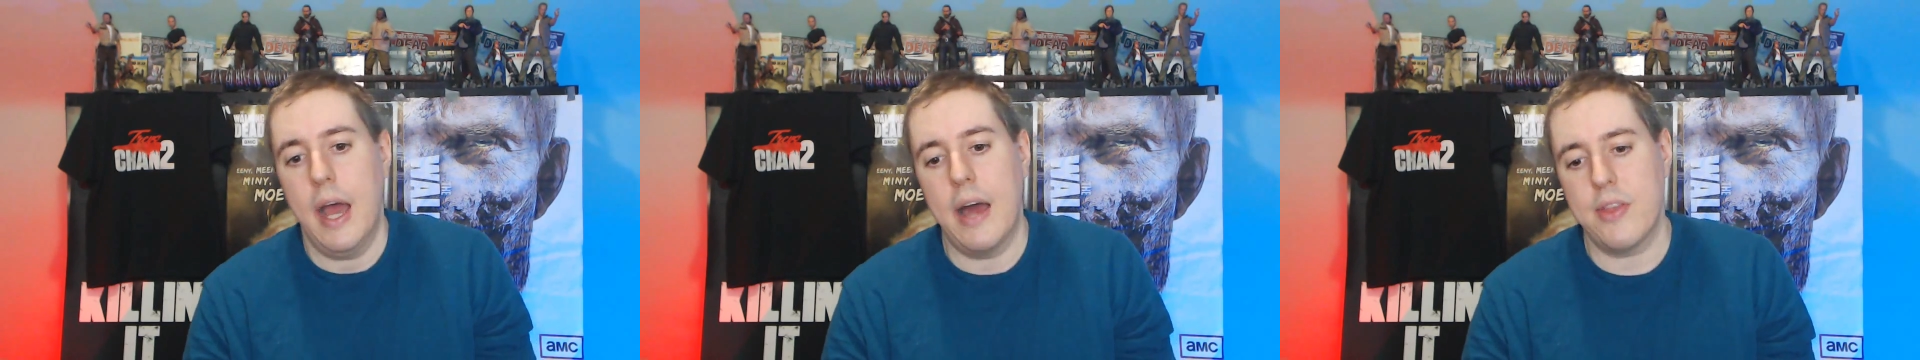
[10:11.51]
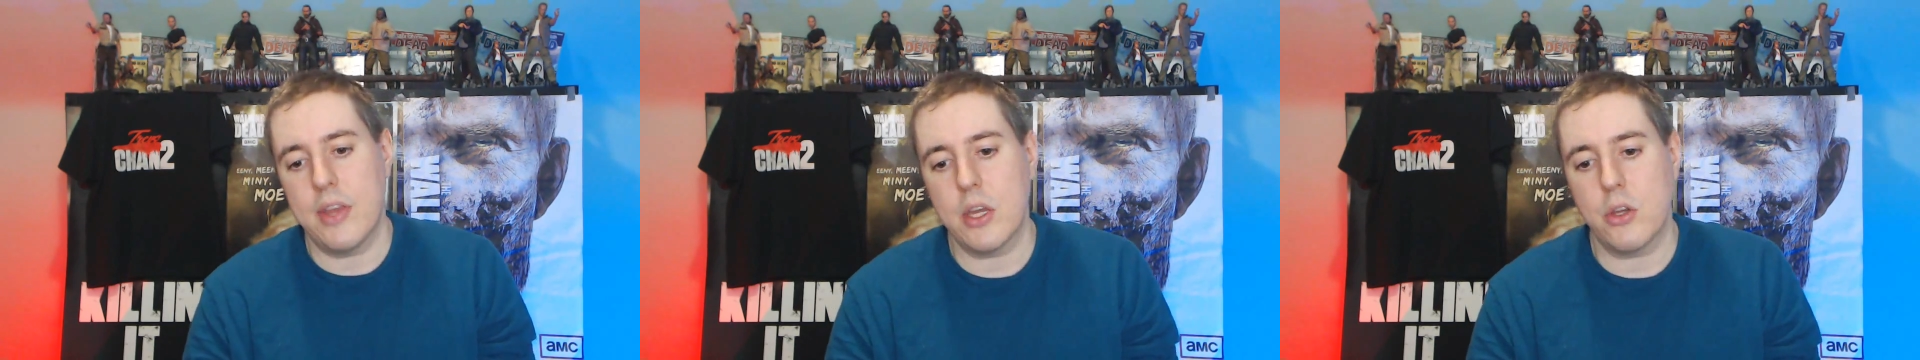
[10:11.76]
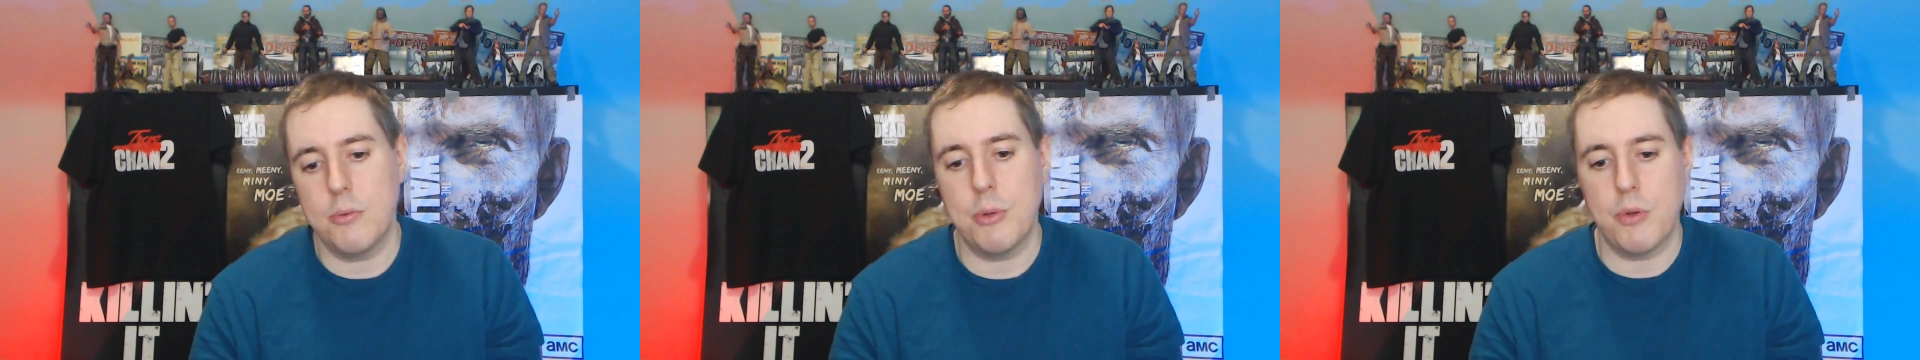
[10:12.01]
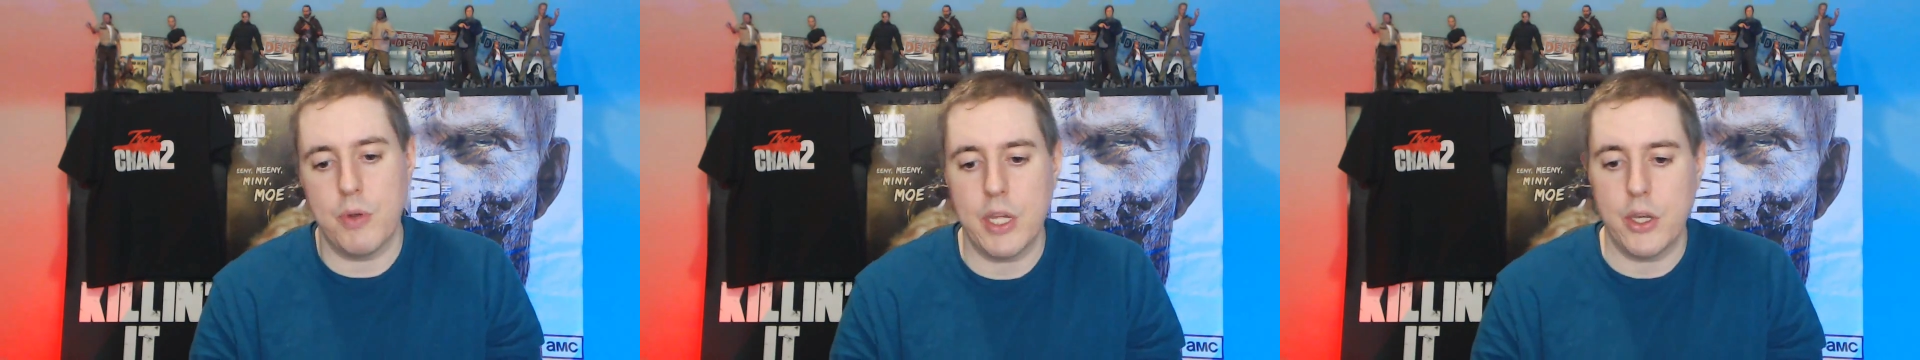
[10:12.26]
I think it could
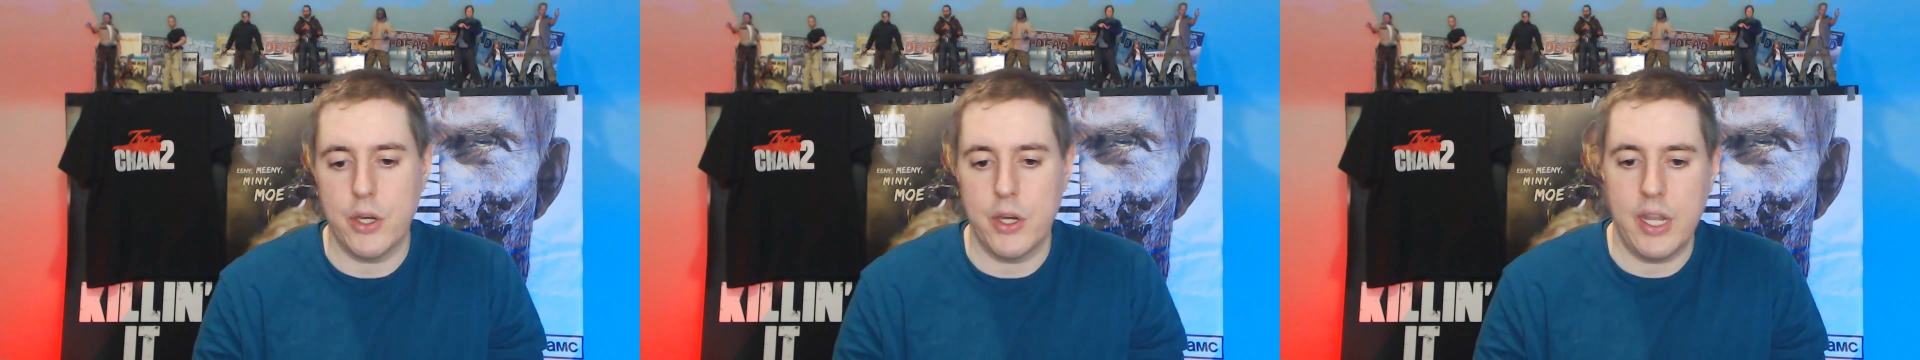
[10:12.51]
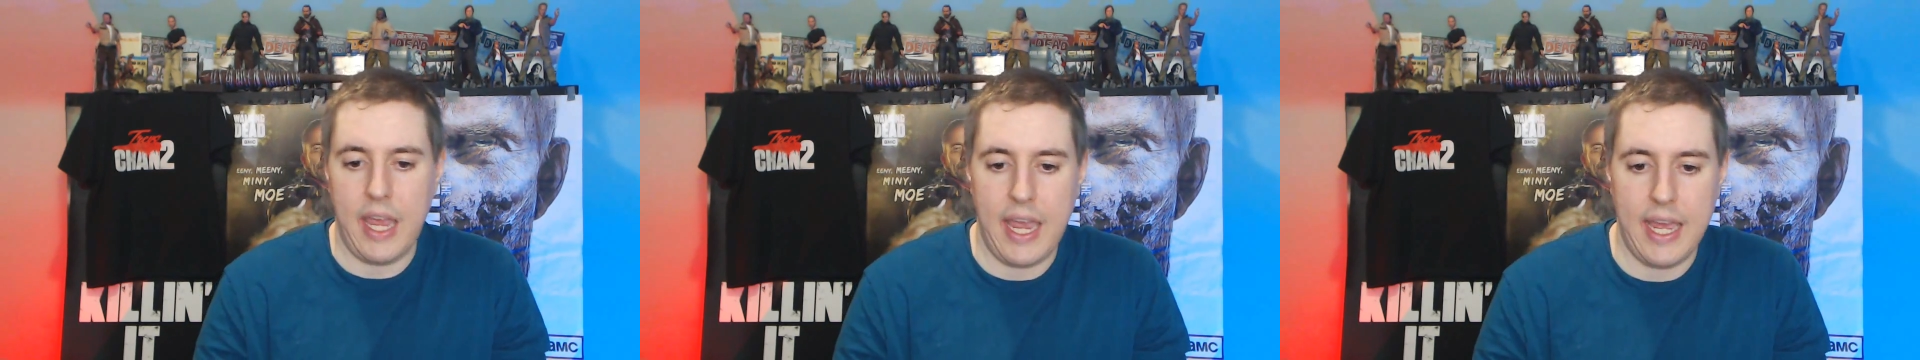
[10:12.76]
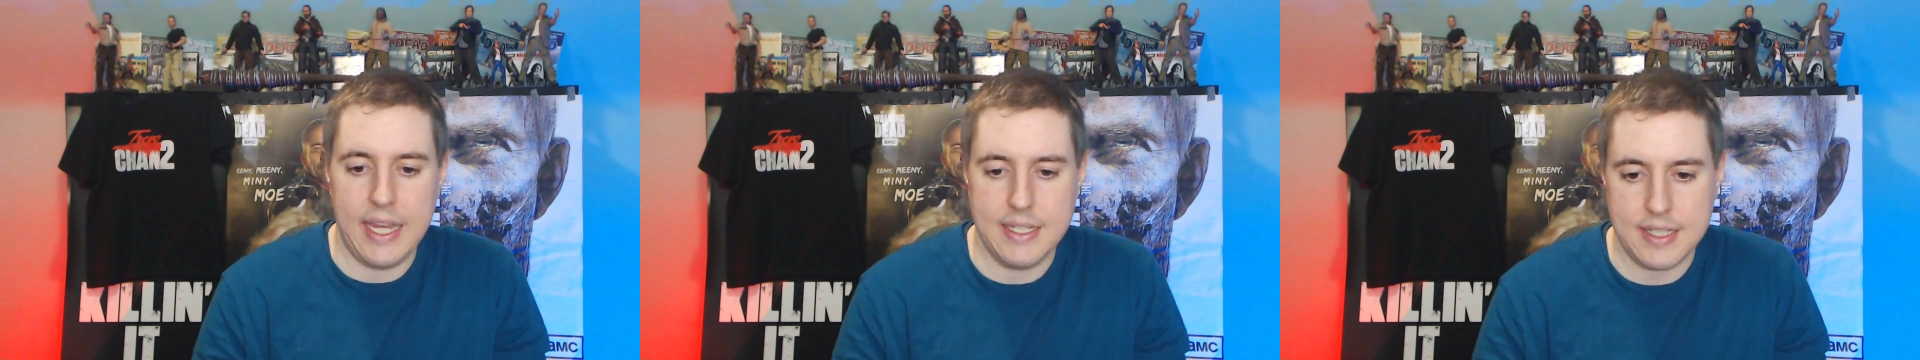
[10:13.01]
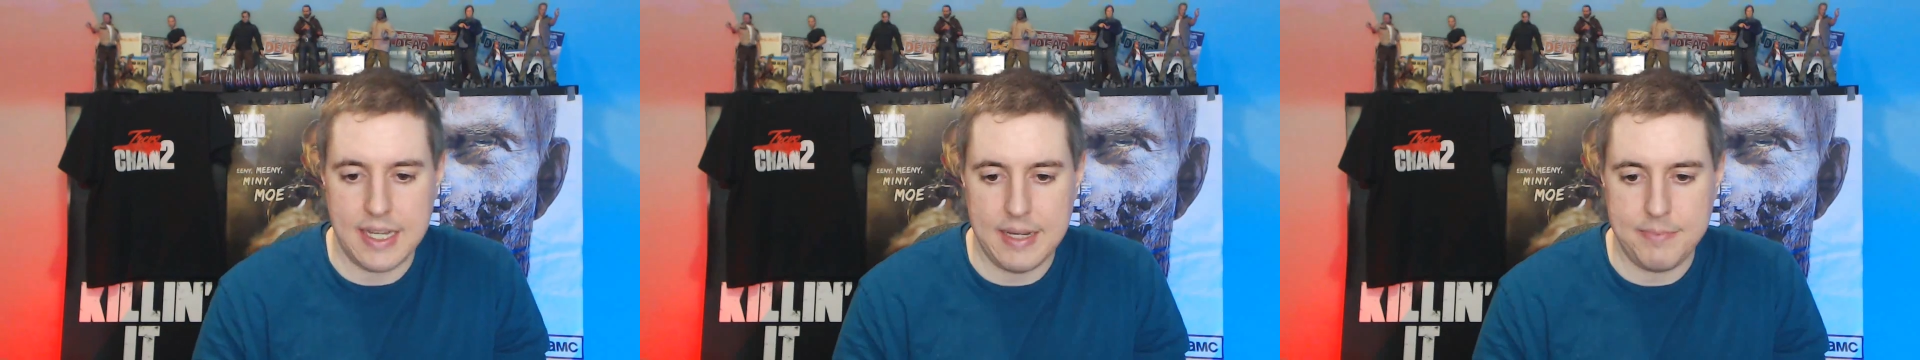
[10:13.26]
be really good,
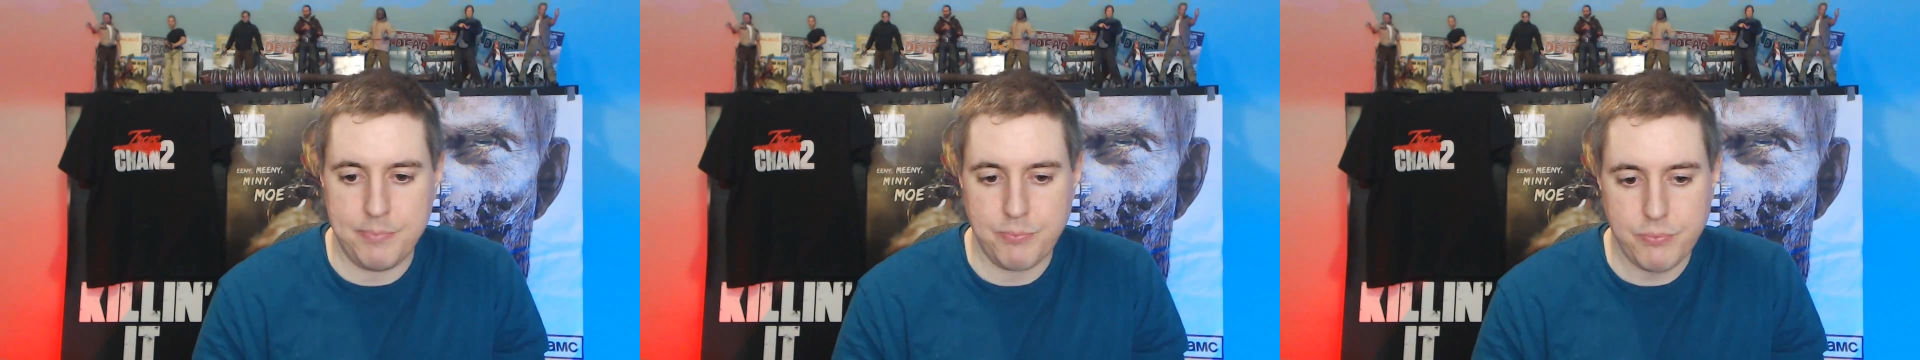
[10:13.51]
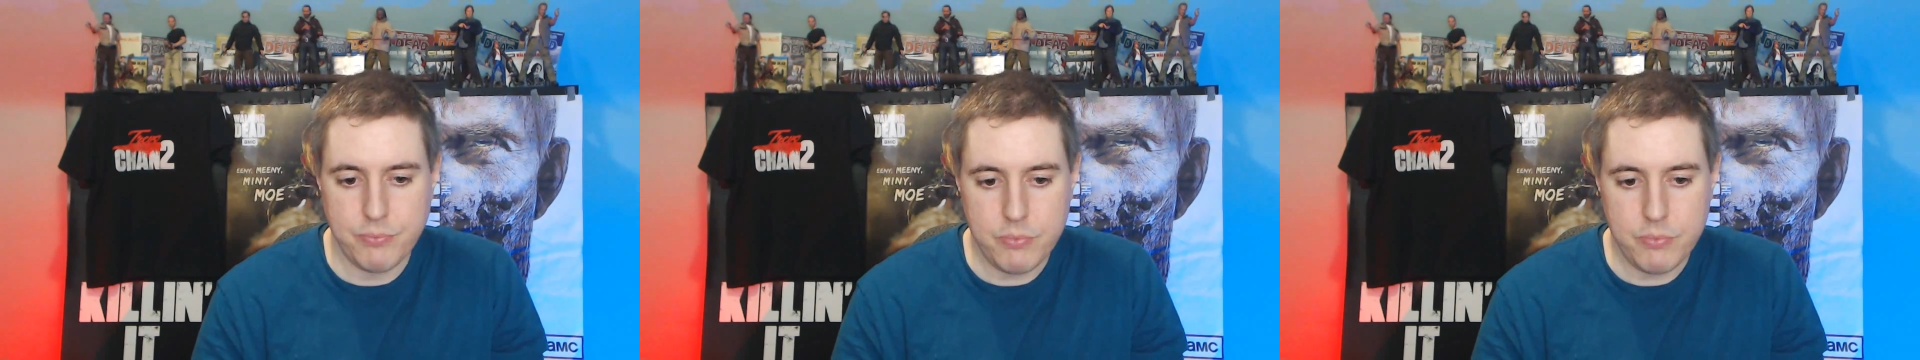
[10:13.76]
and. Um,